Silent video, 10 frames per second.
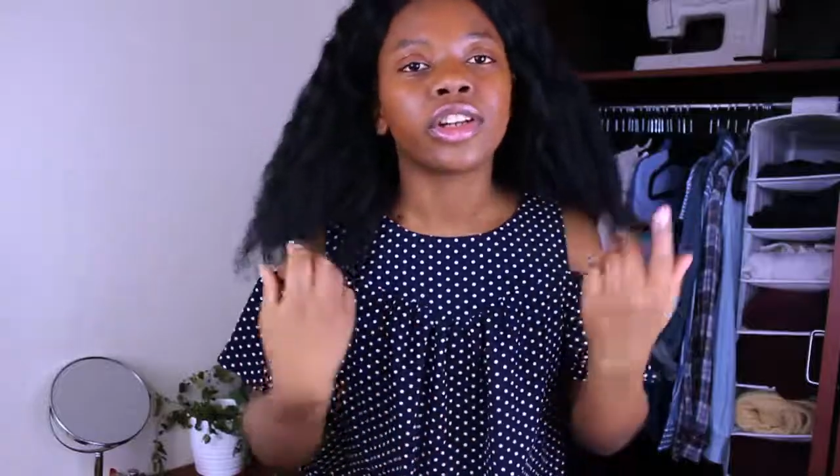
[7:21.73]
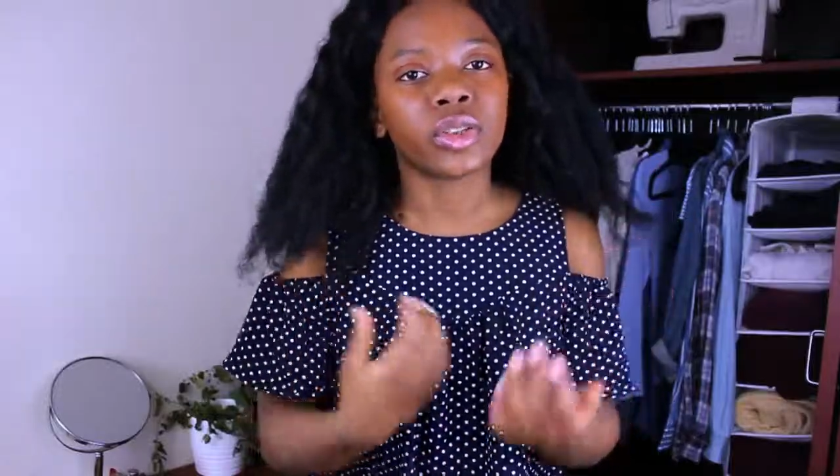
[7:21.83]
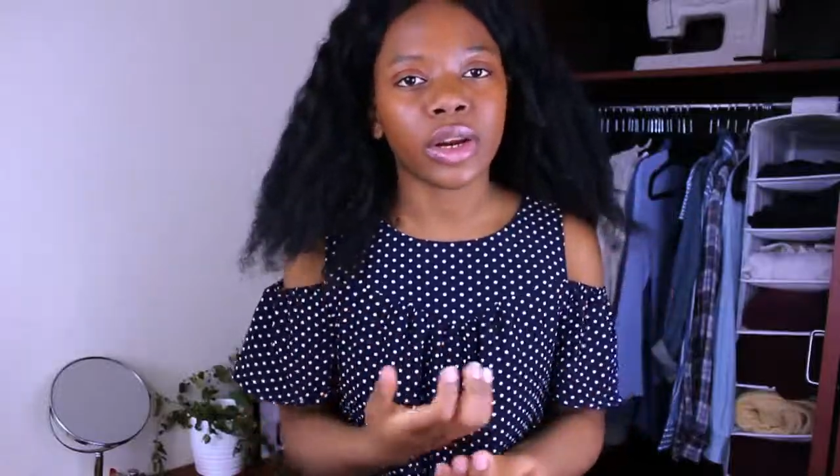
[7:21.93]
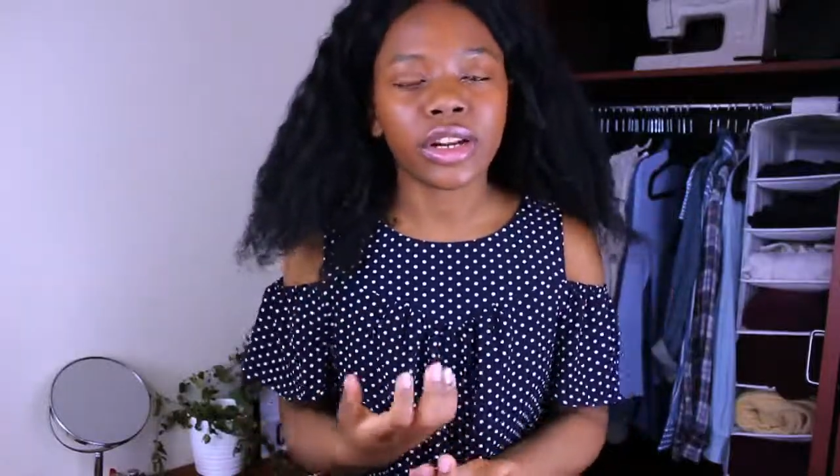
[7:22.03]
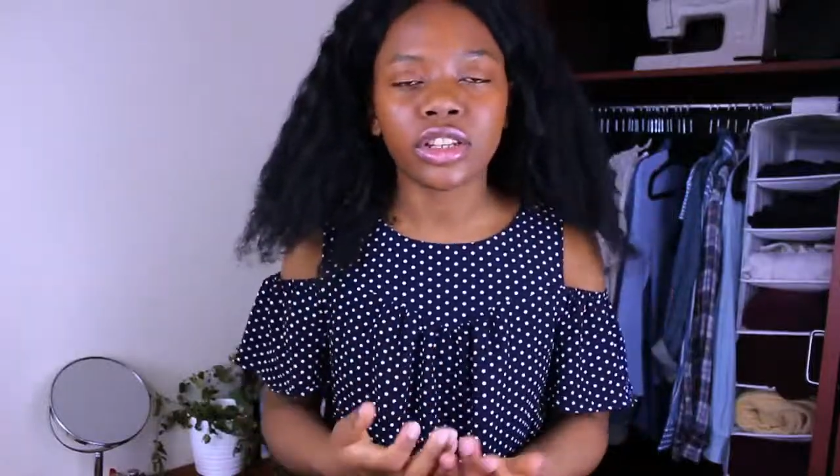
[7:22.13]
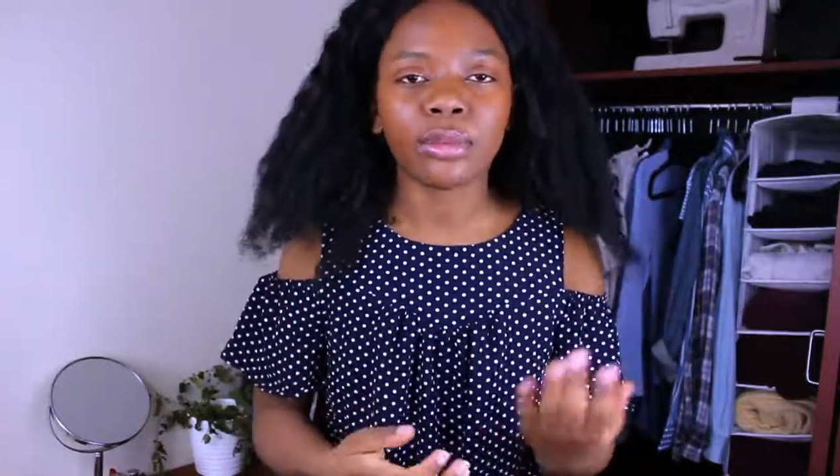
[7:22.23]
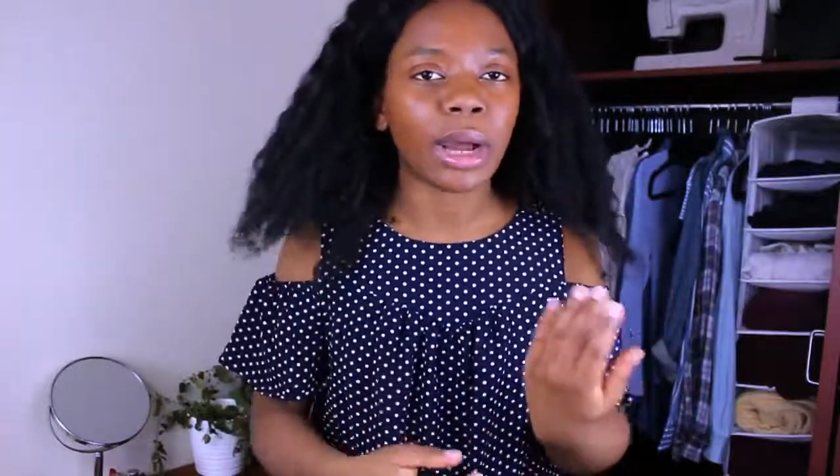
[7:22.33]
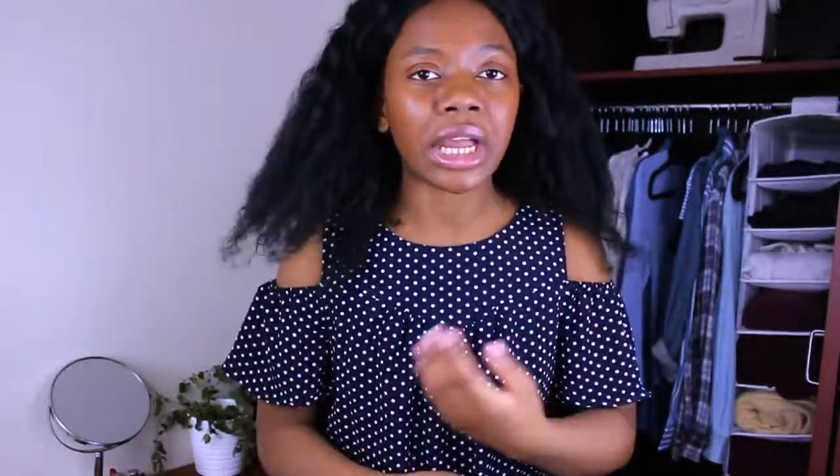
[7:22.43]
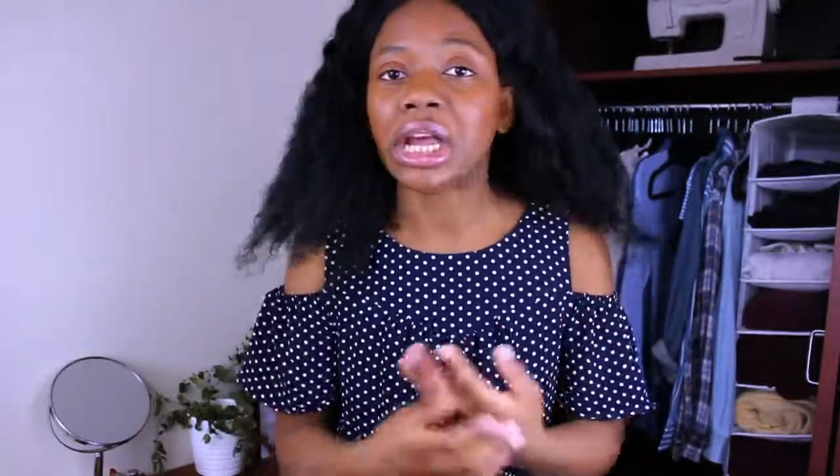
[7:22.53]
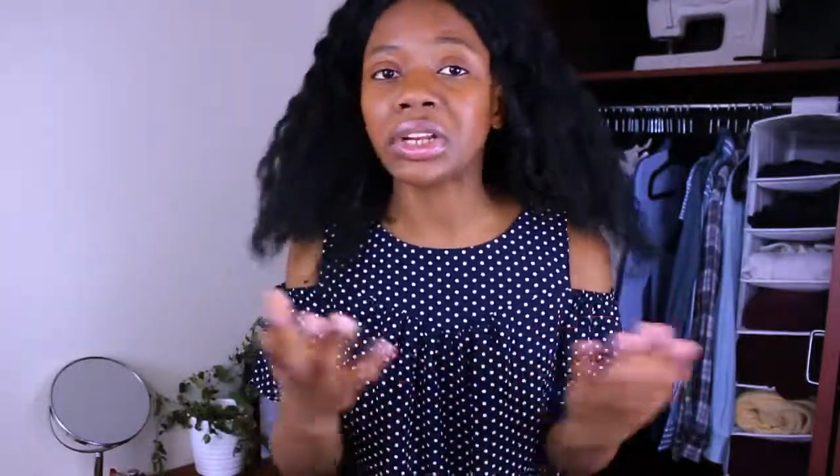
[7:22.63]
try not to
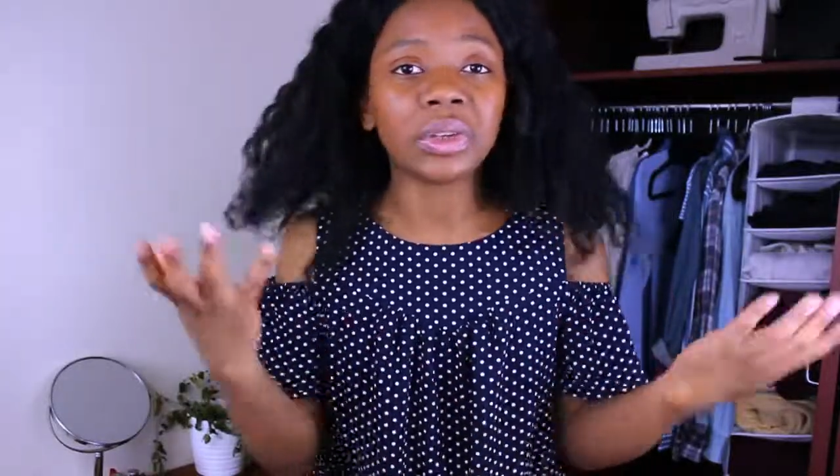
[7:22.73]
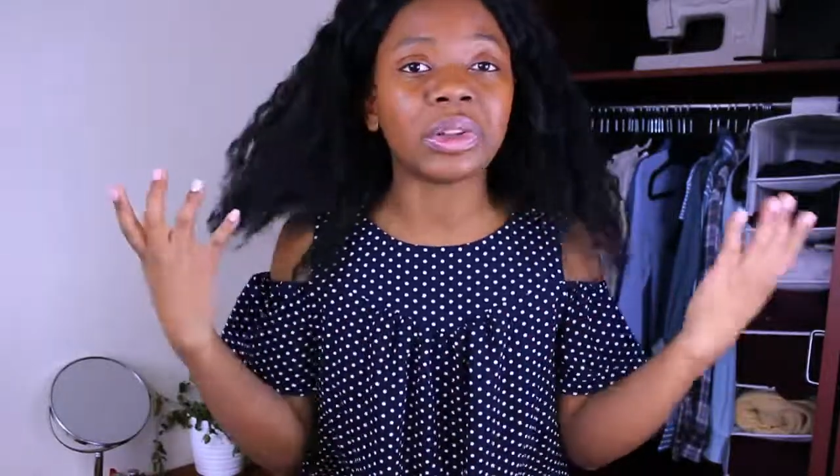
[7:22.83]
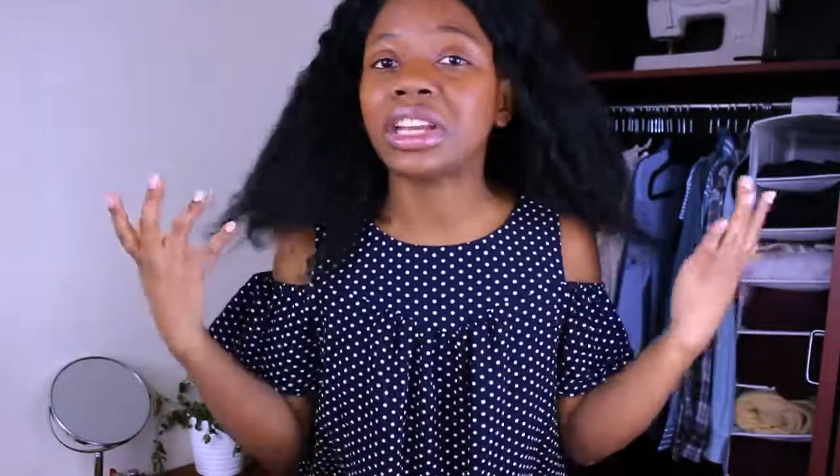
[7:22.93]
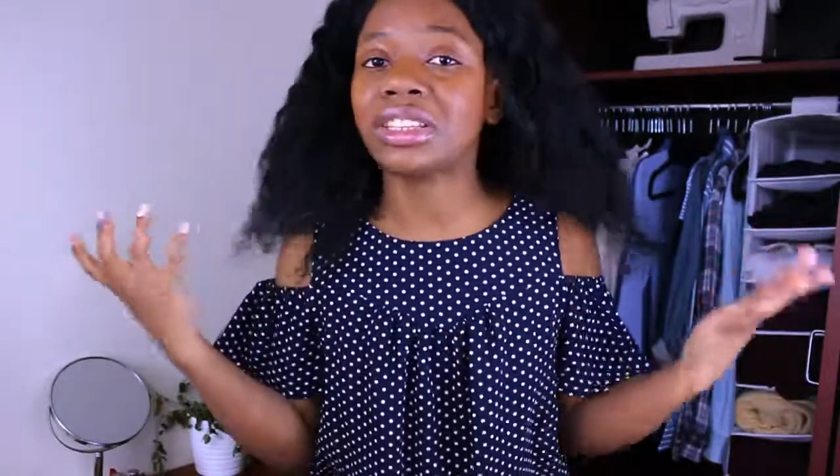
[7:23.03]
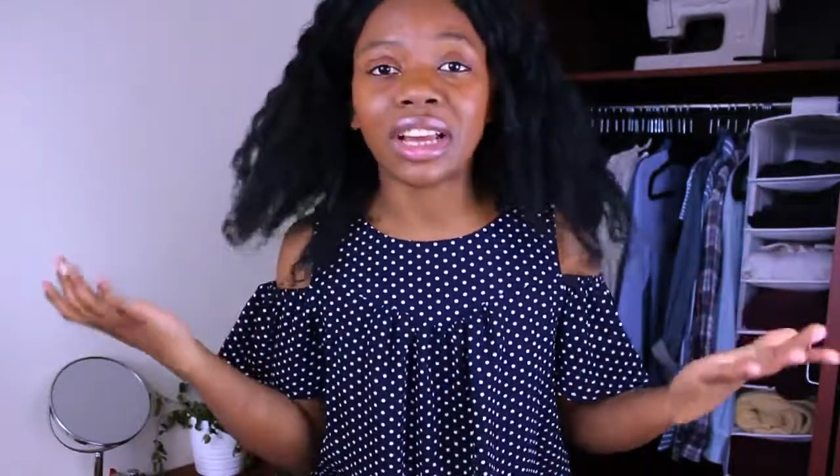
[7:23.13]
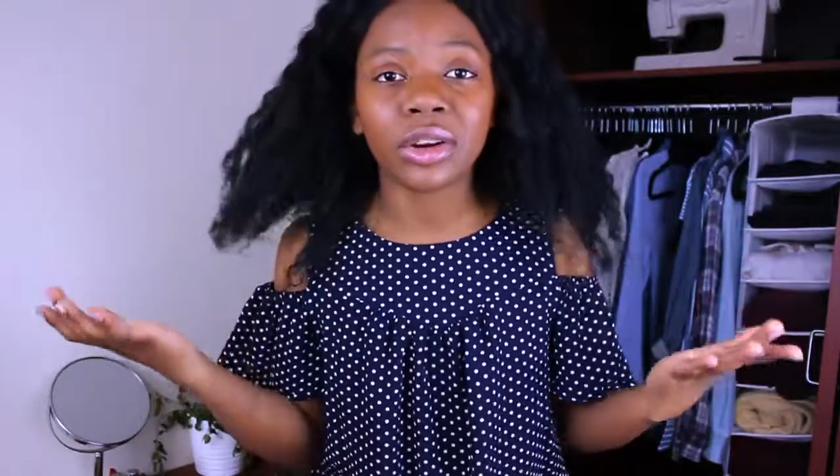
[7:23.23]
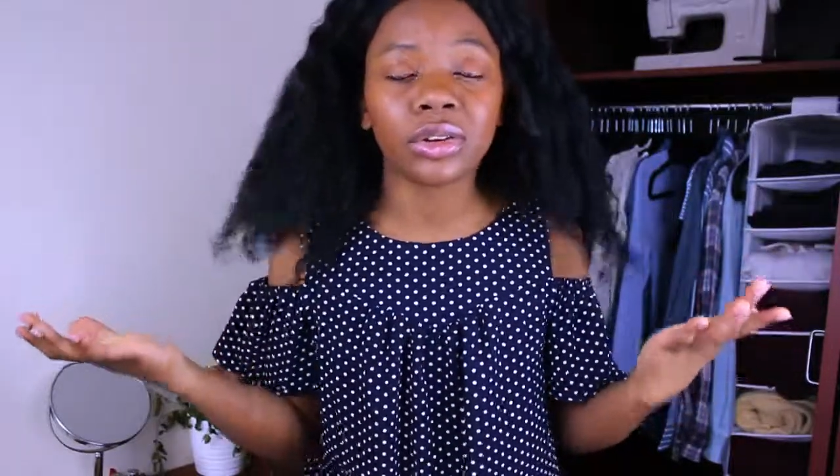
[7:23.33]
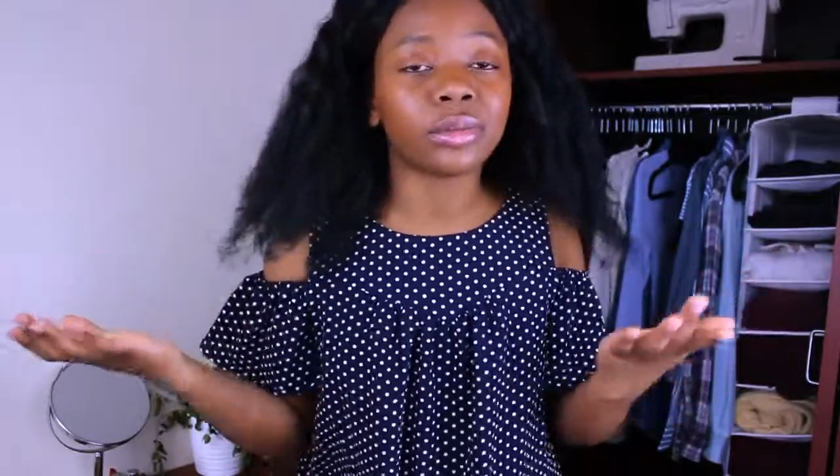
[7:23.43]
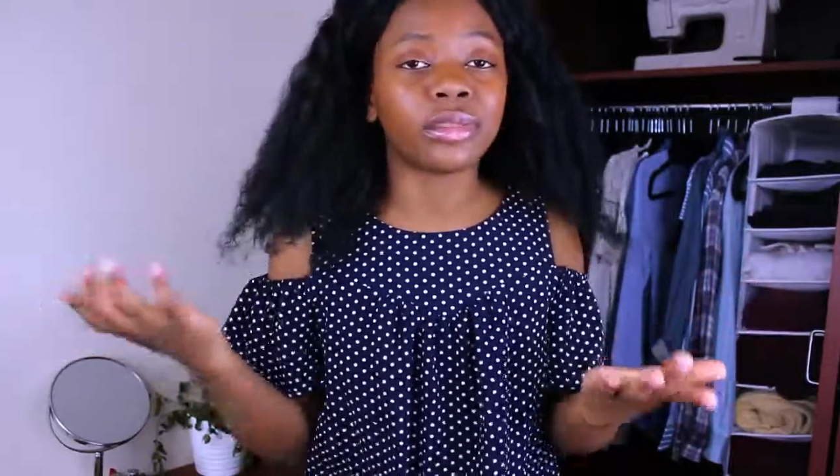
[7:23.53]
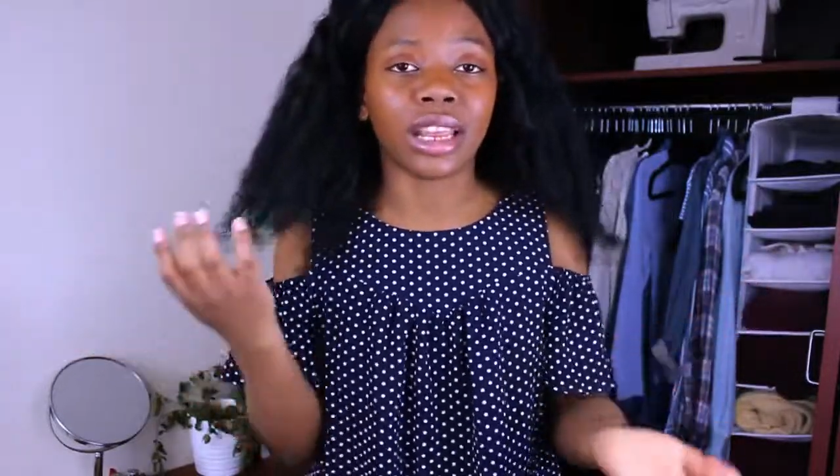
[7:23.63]
buy a new like dining
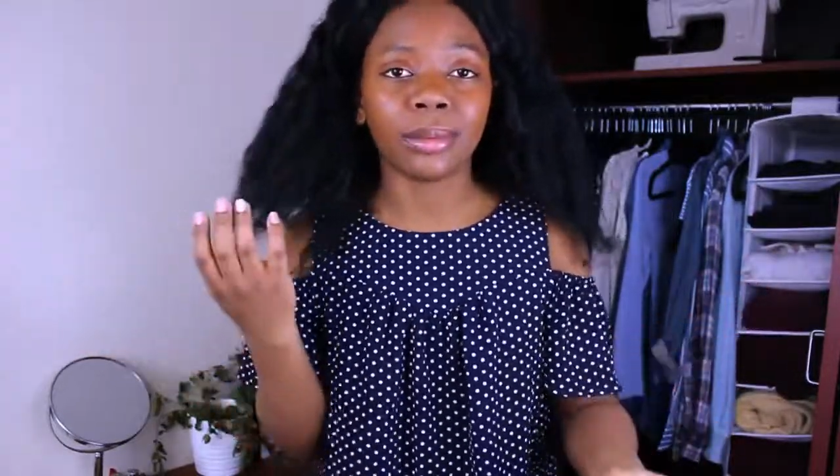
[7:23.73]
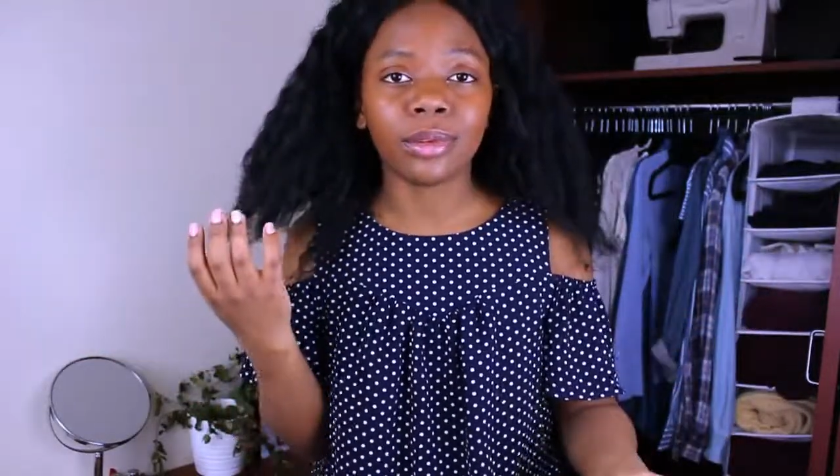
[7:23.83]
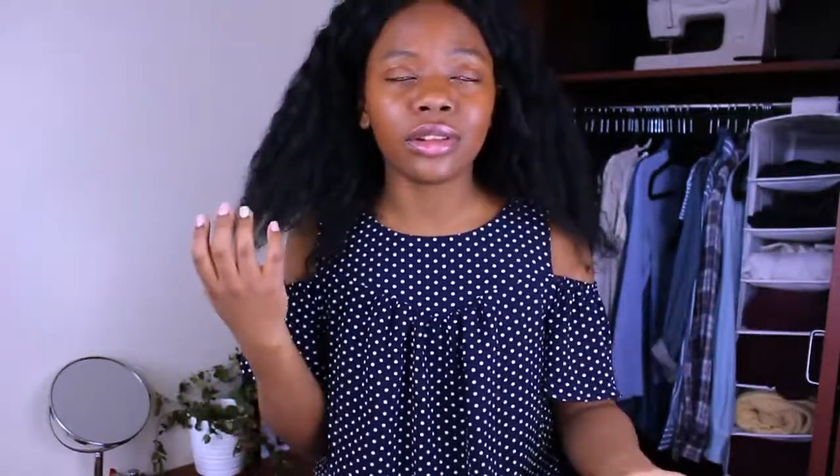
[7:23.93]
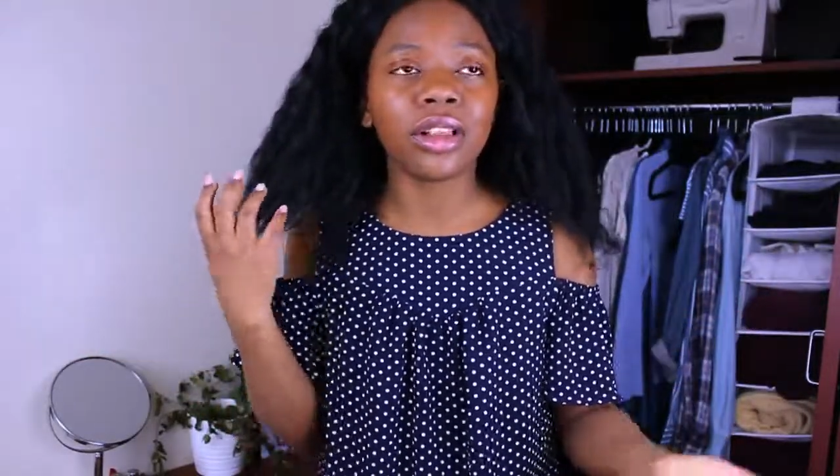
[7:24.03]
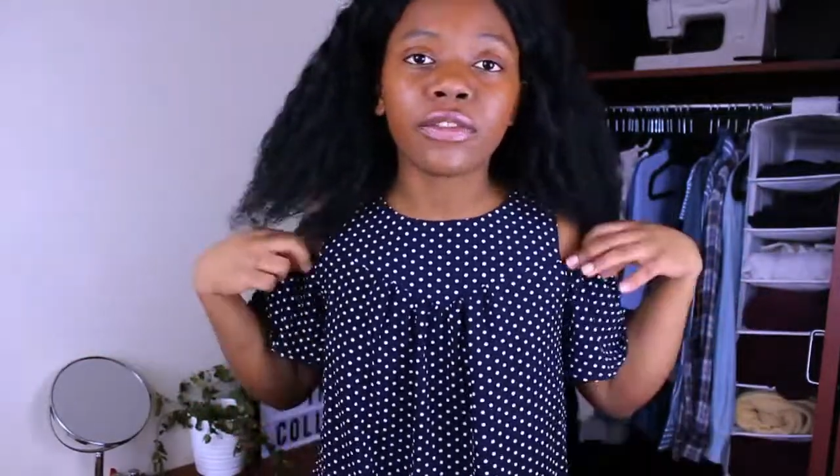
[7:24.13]
room table.